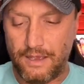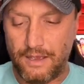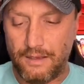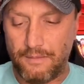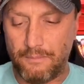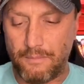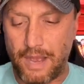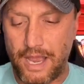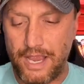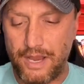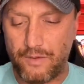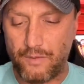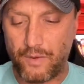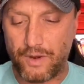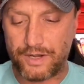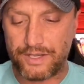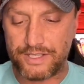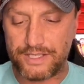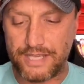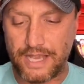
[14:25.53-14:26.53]
Mike
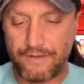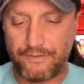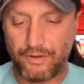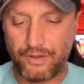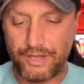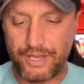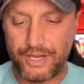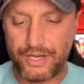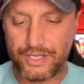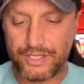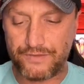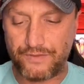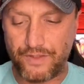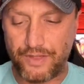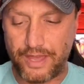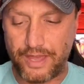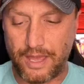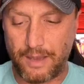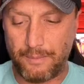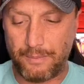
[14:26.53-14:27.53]
worked several years for the
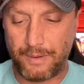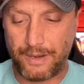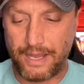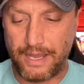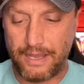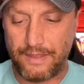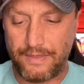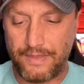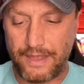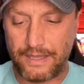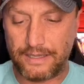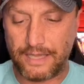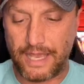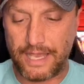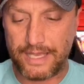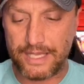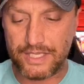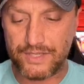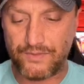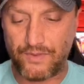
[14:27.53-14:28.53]
company and then,
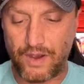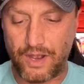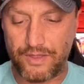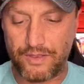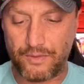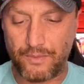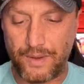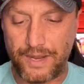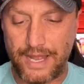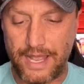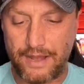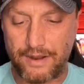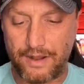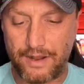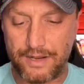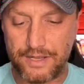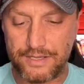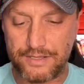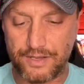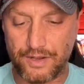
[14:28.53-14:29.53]
like his father, went out
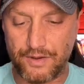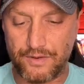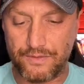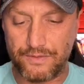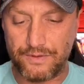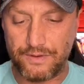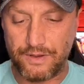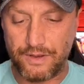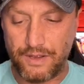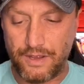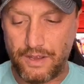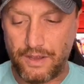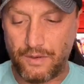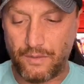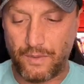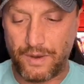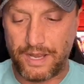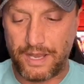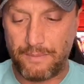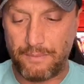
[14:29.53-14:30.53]
on his own
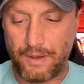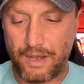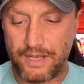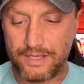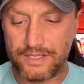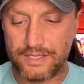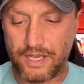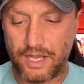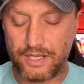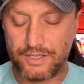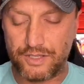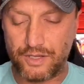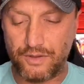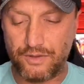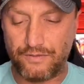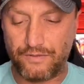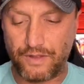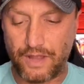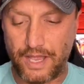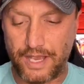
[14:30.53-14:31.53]
when he bought Sawtooth
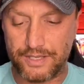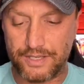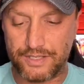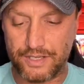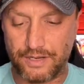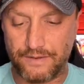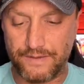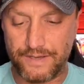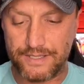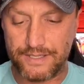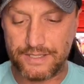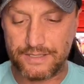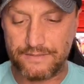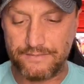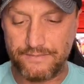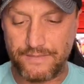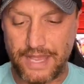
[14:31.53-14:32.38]
Flying Service.